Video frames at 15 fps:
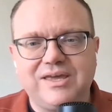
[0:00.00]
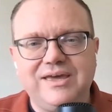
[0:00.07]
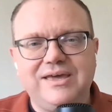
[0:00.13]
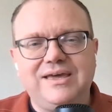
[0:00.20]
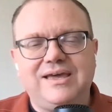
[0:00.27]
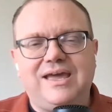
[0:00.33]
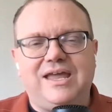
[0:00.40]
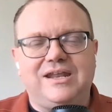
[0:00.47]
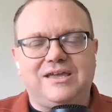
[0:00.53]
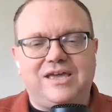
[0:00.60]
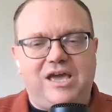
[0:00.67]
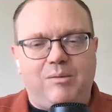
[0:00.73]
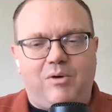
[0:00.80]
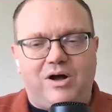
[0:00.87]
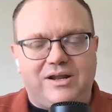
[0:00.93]
Mm-hmm. And it
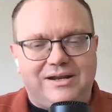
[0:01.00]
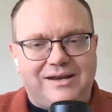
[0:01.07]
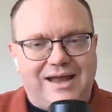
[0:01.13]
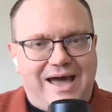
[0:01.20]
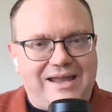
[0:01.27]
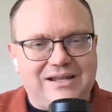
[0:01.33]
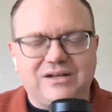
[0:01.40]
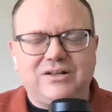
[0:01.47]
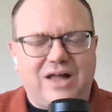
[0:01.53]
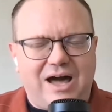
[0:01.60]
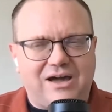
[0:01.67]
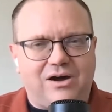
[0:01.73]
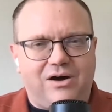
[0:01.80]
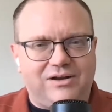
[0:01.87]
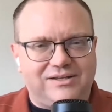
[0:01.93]
came on at nine
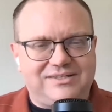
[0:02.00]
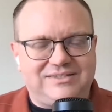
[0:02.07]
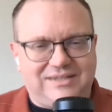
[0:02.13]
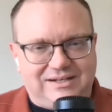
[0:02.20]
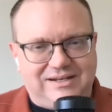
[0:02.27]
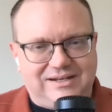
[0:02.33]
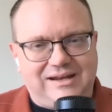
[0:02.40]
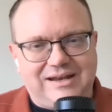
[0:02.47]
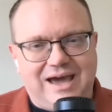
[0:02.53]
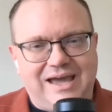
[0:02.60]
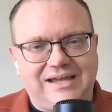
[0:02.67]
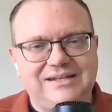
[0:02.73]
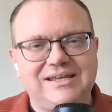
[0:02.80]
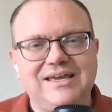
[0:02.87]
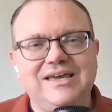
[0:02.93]
o'clock on a Sunday
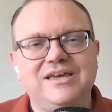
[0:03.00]
night.